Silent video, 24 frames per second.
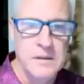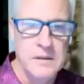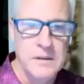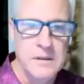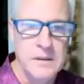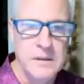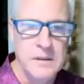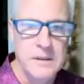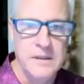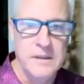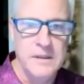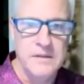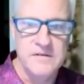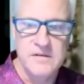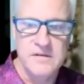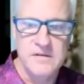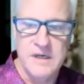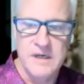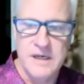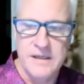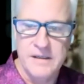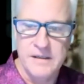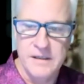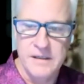Uh, it's
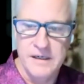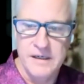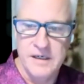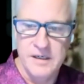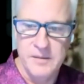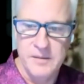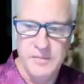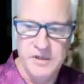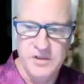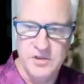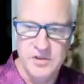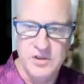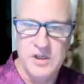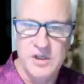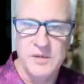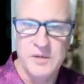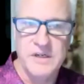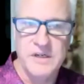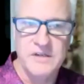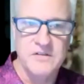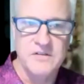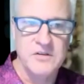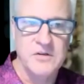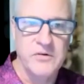not letting me share
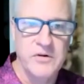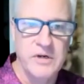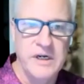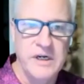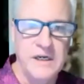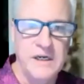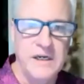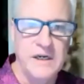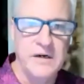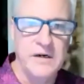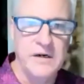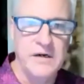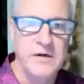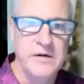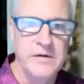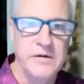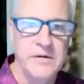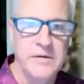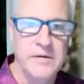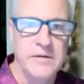my screen here.